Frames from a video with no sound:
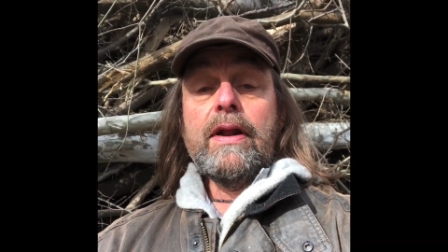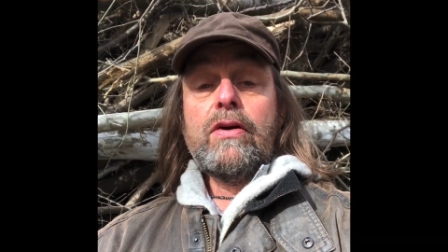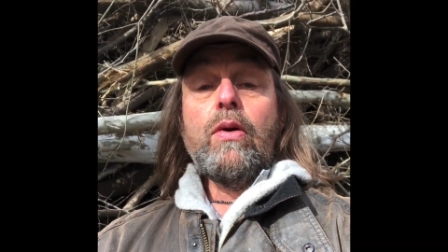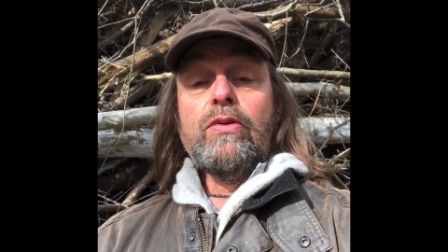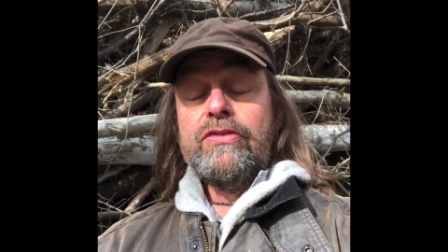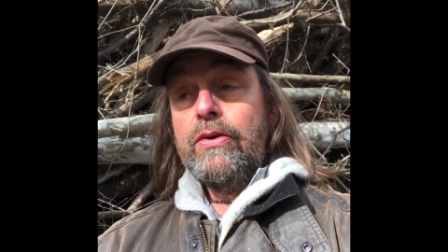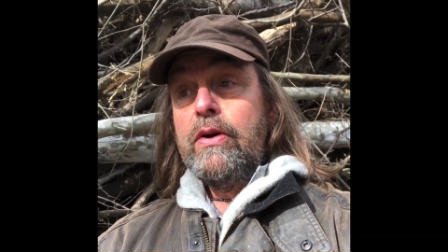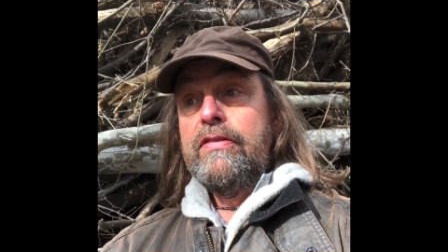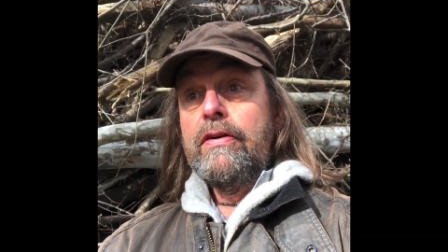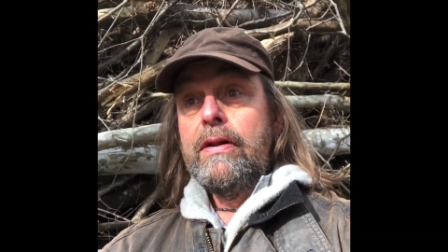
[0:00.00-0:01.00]
cold
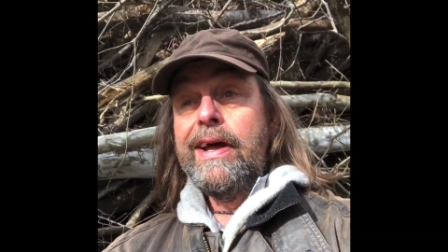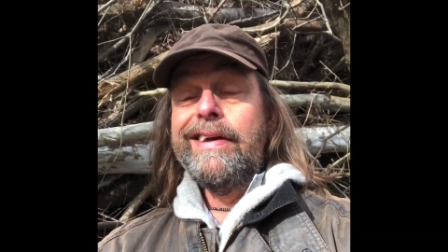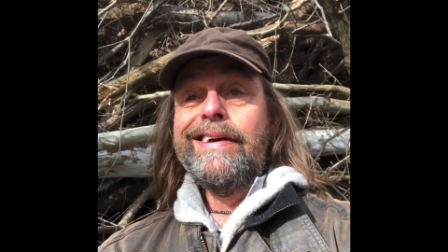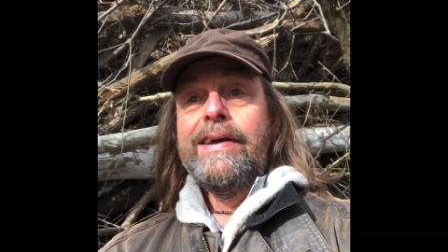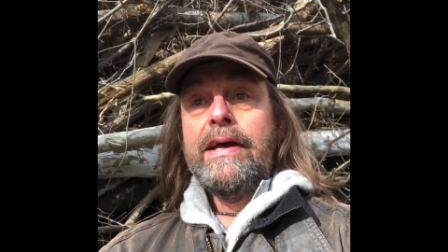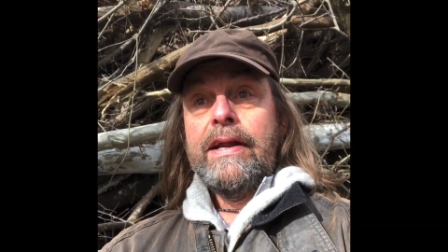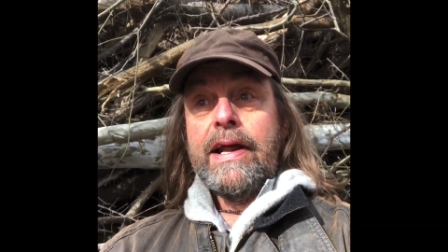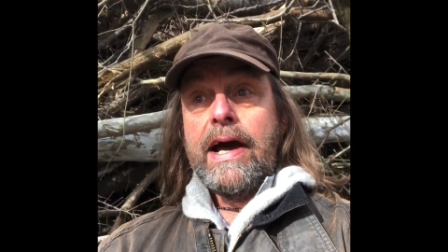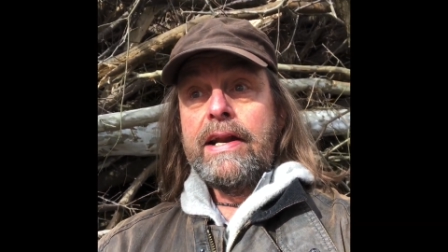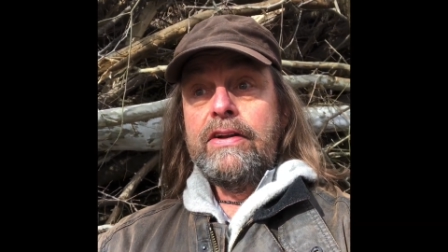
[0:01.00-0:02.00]
storage for like
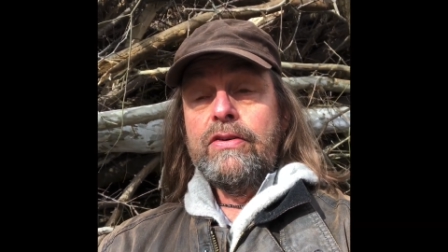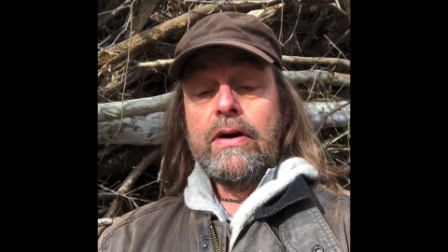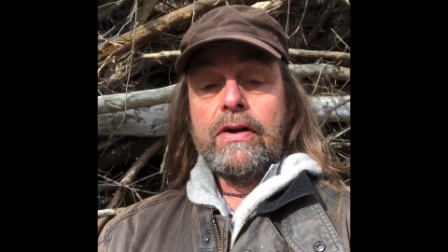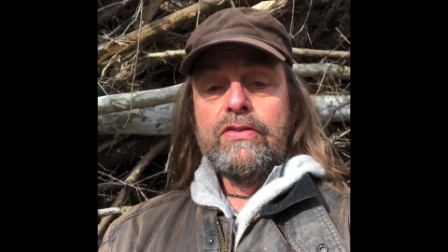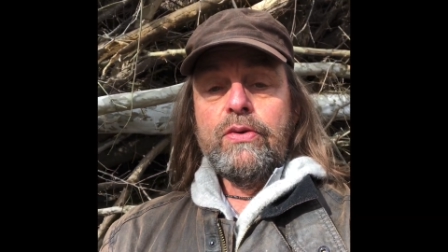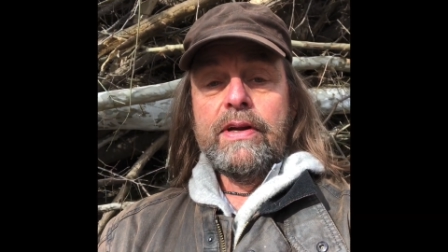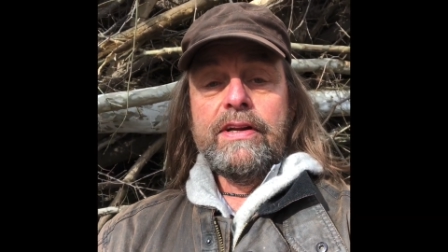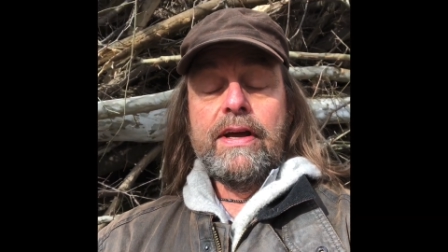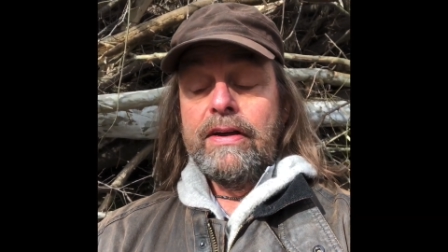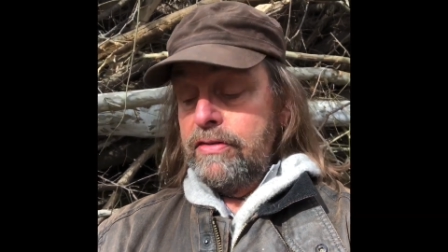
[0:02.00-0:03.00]
90 to 120 days.